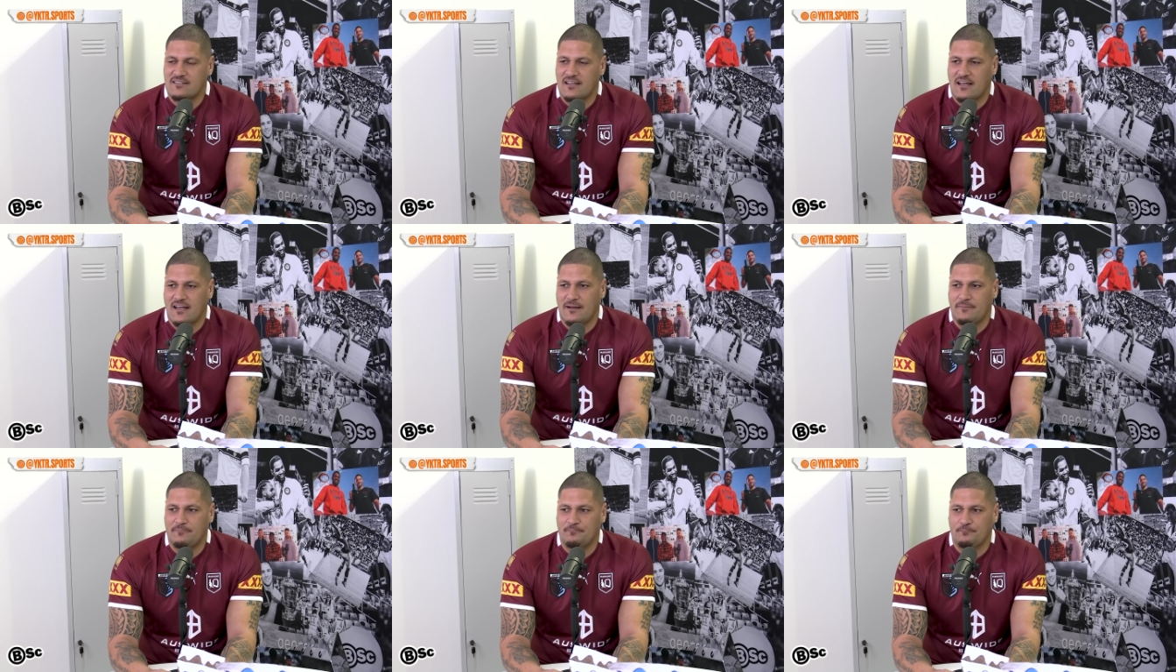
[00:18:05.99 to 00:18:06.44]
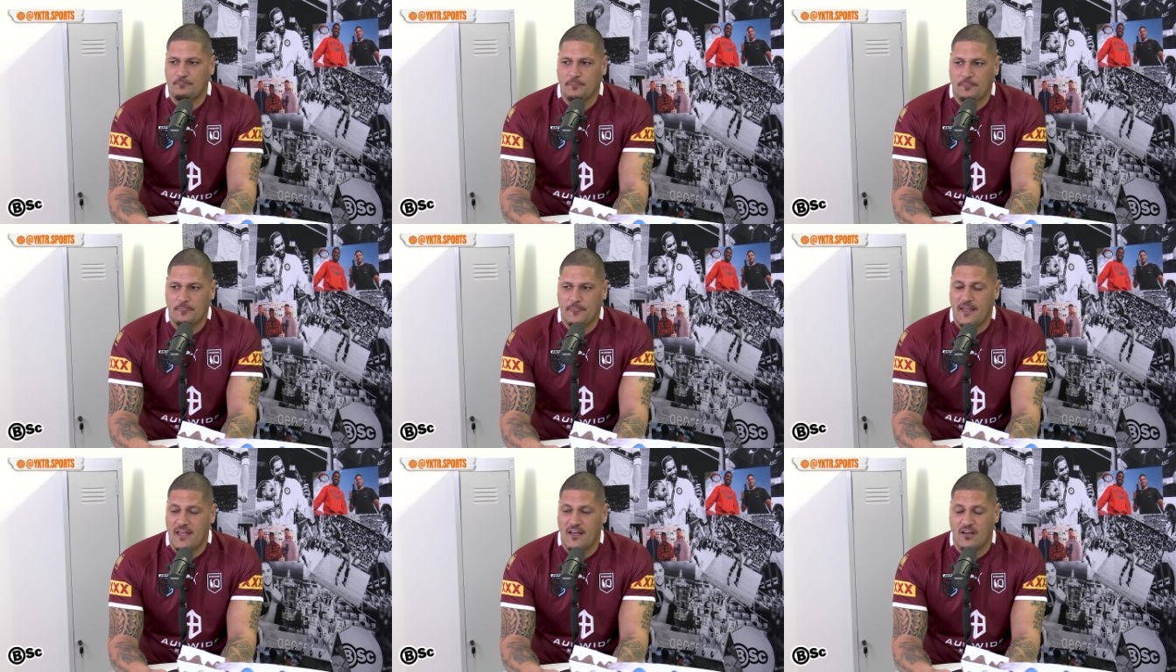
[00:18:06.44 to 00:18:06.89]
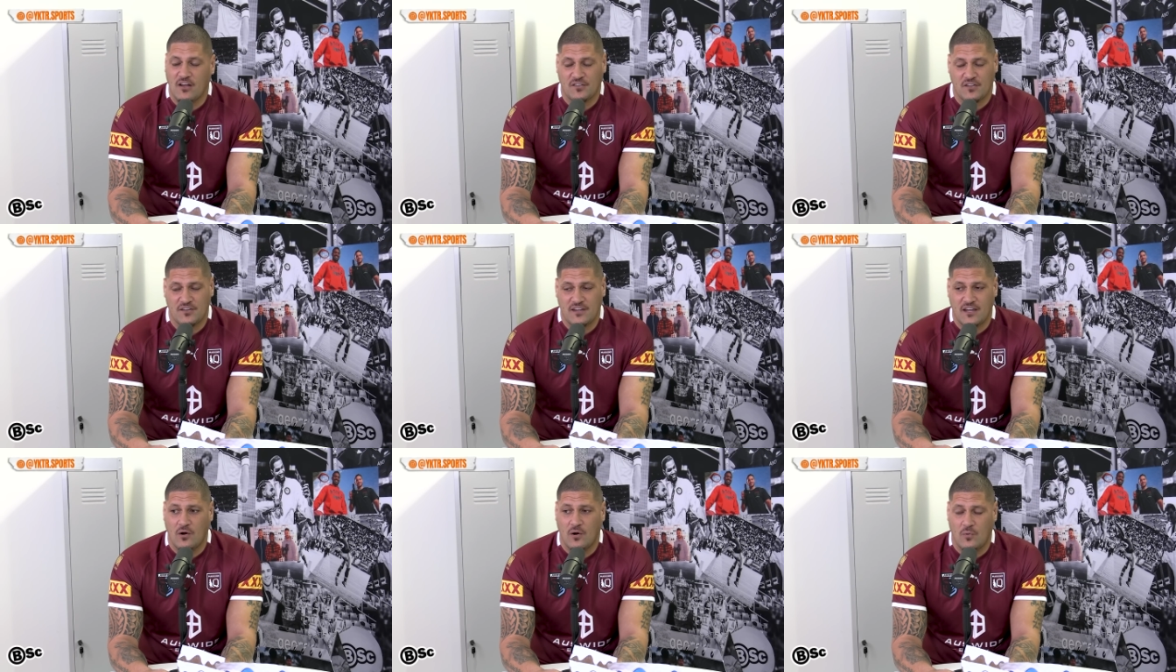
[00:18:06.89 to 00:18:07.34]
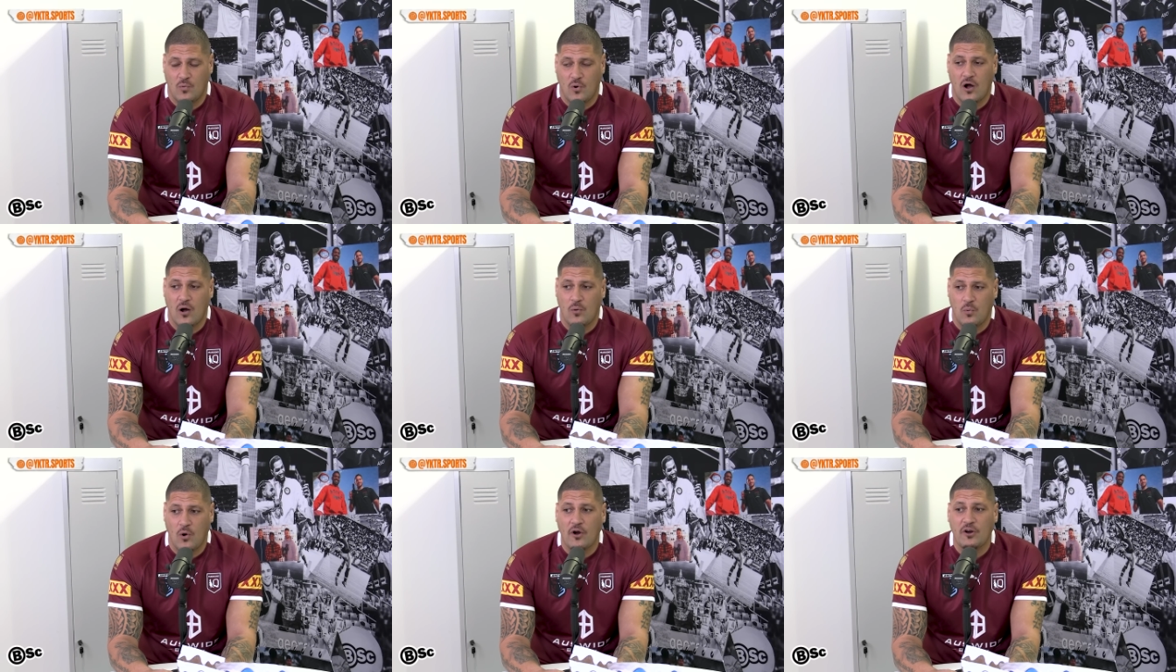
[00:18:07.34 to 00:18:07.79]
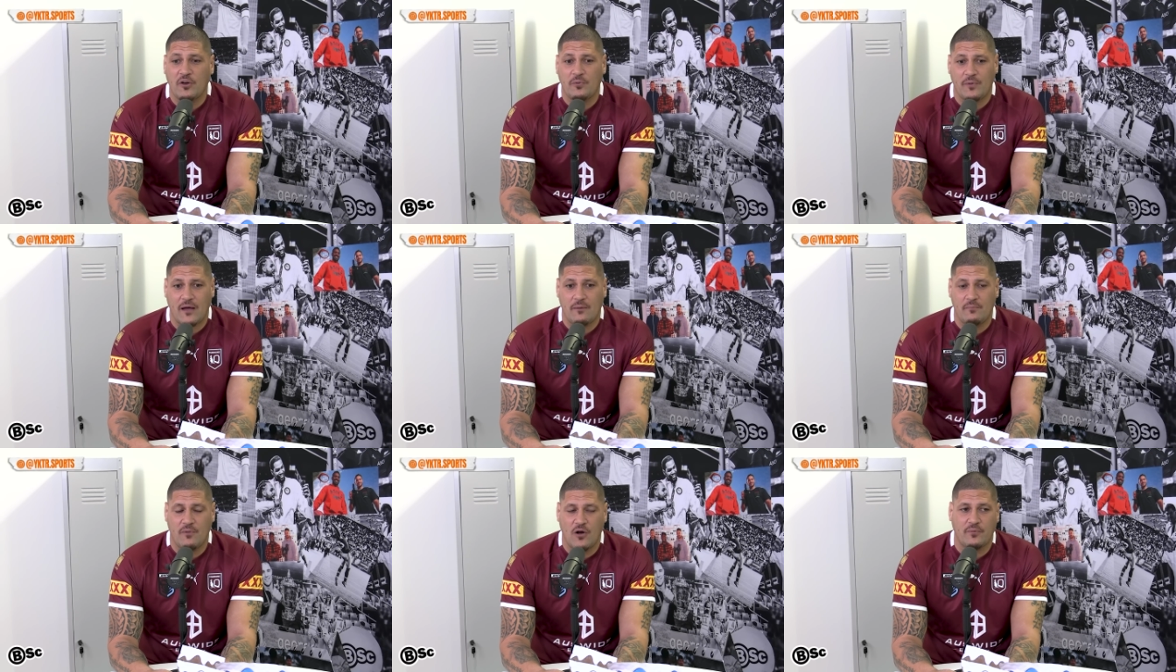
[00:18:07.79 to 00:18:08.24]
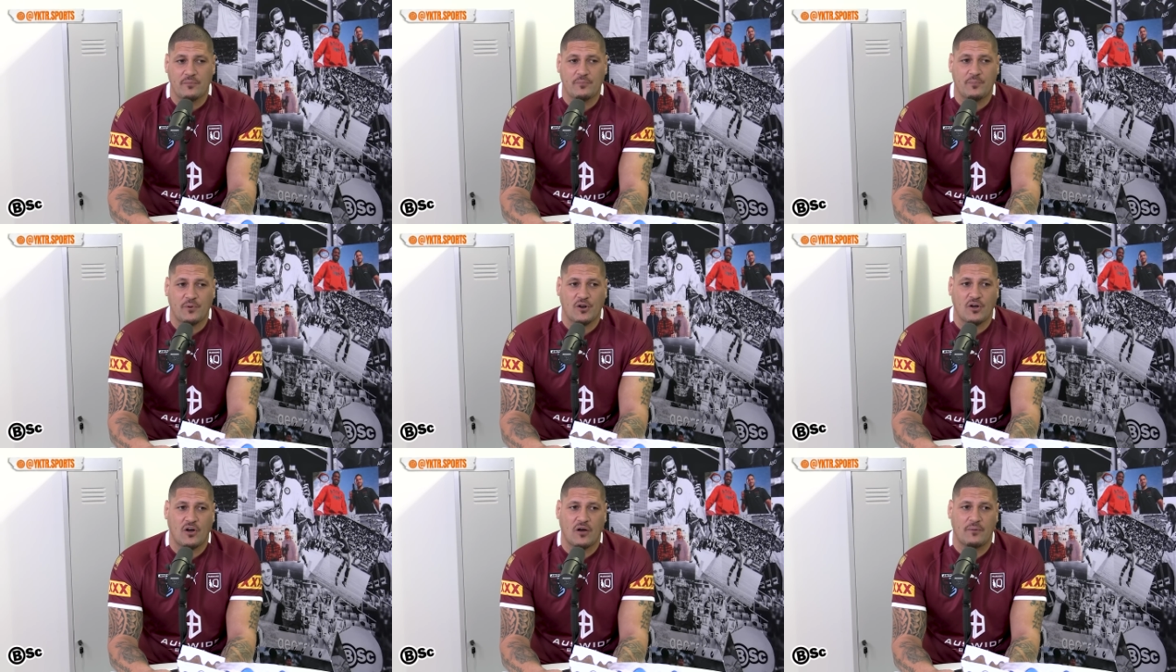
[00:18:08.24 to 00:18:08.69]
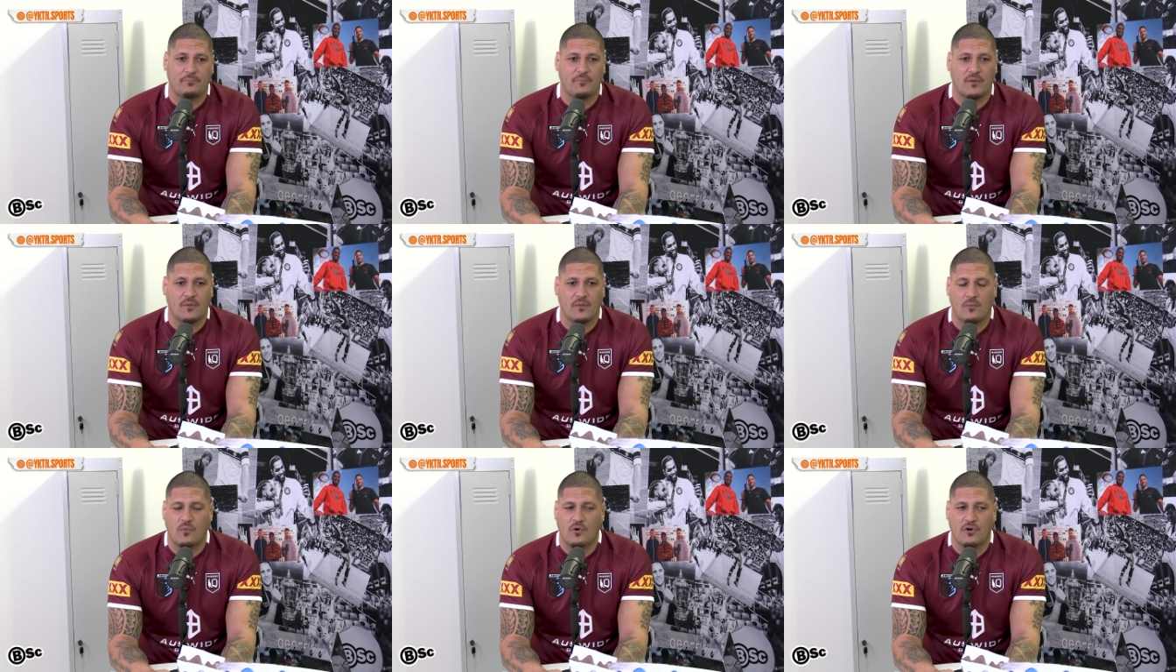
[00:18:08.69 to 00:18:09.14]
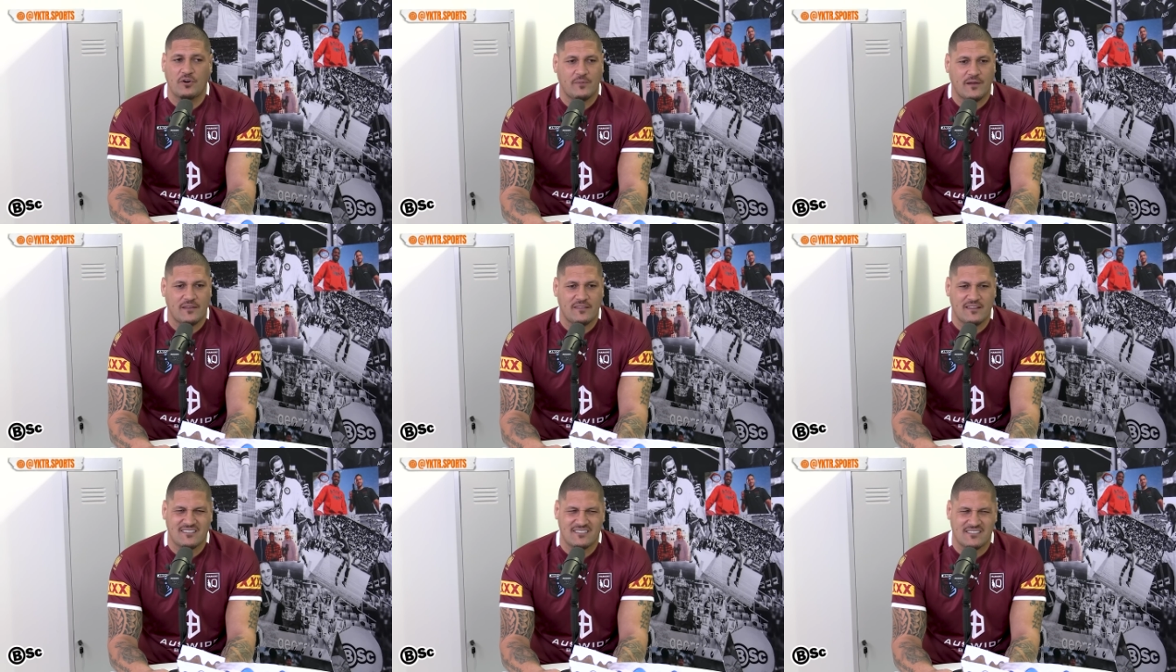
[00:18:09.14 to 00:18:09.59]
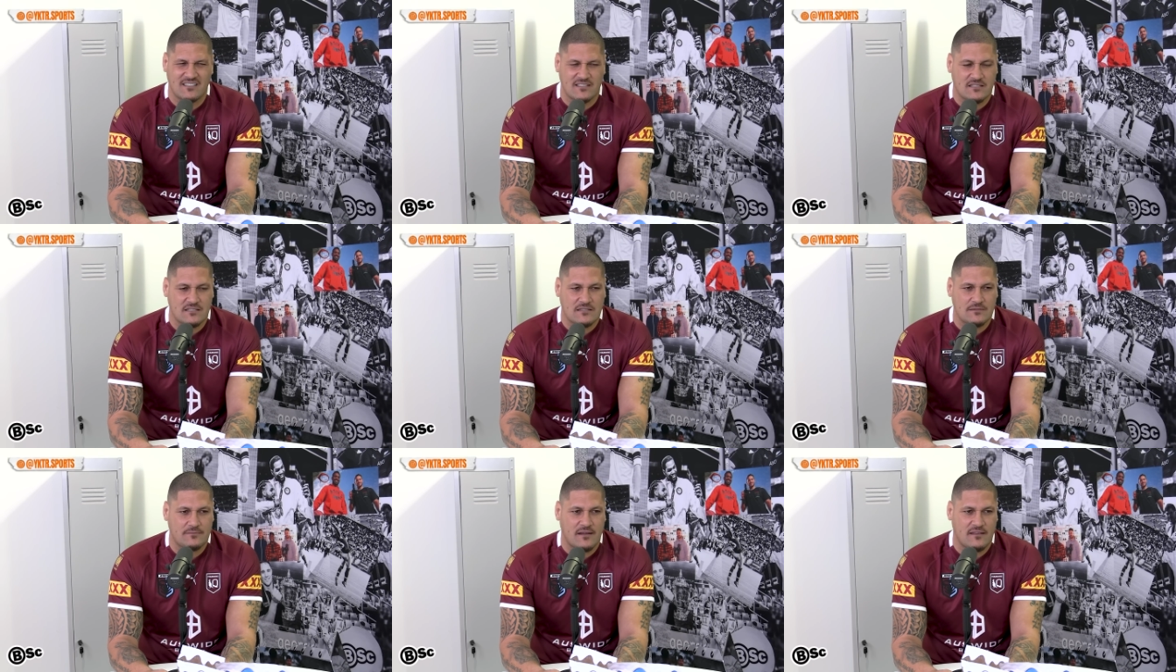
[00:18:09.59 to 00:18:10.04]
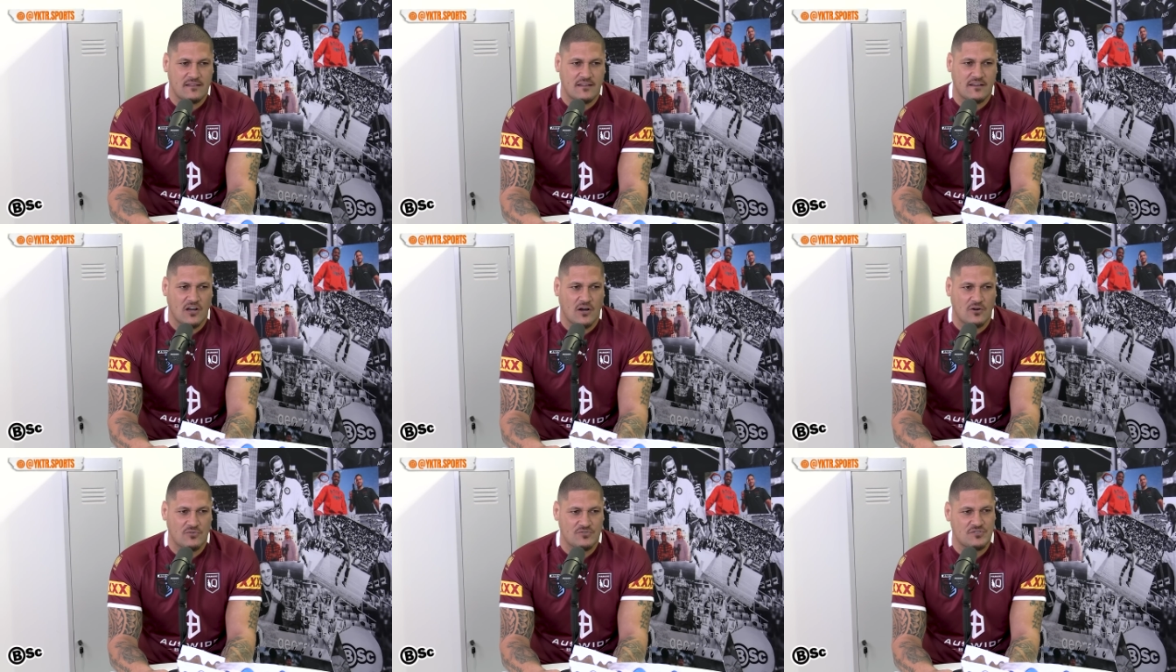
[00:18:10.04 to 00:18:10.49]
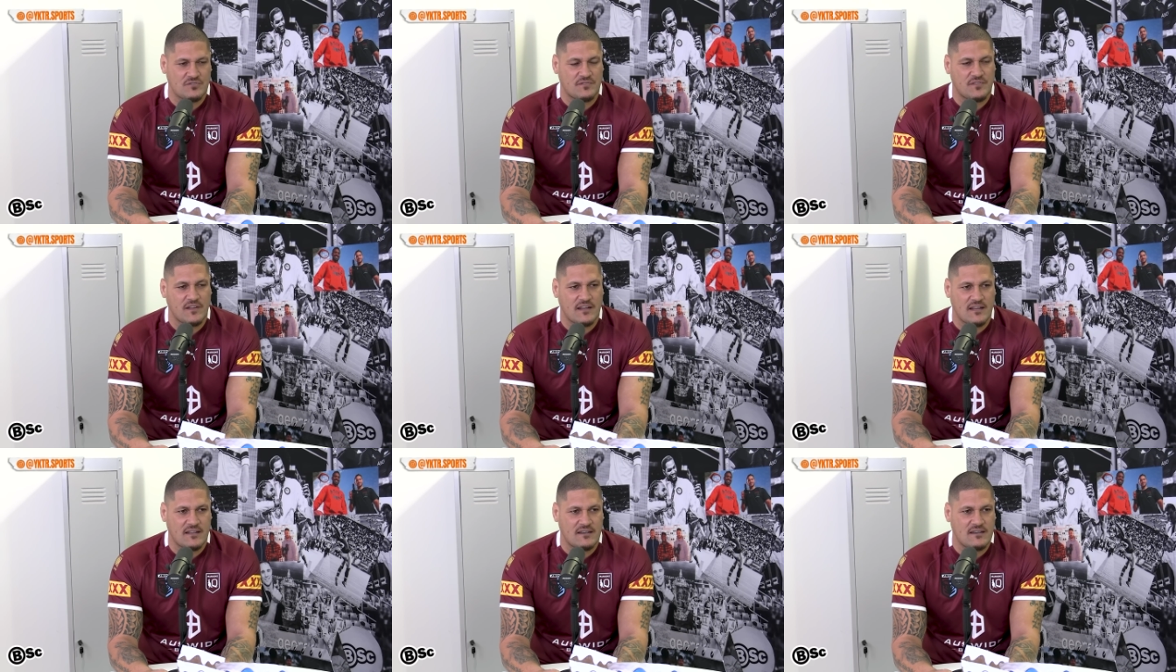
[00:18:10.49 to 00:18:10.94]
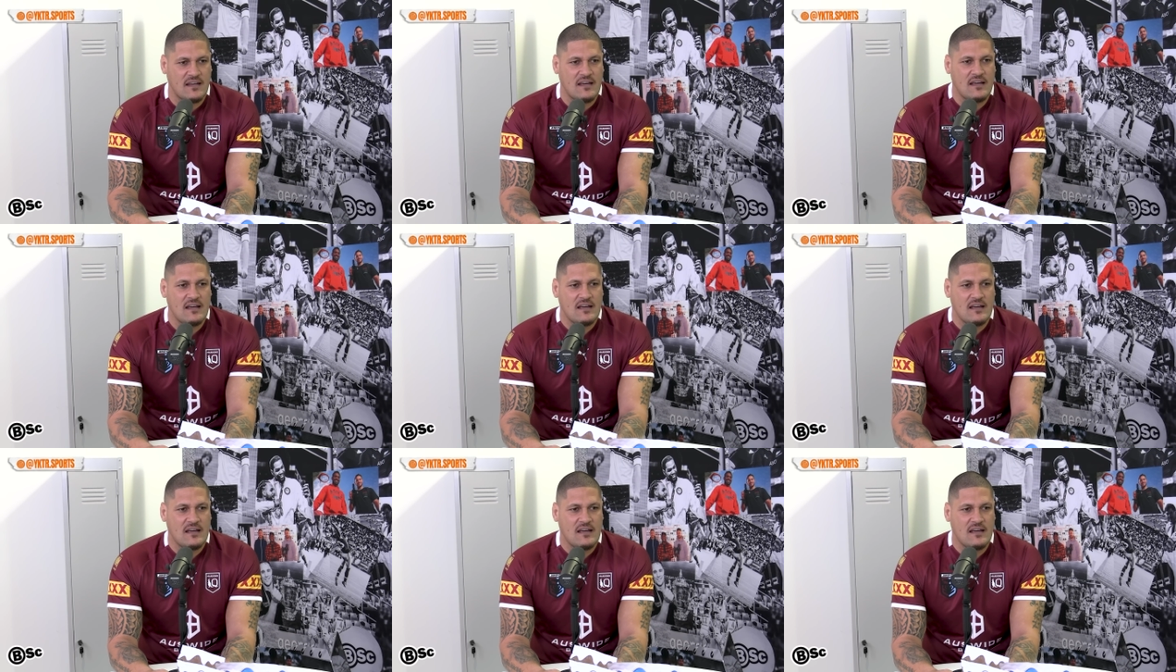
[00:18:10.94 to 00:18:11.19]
I worry about Melbourne, but I'm not worried about their system and their culture. If they can.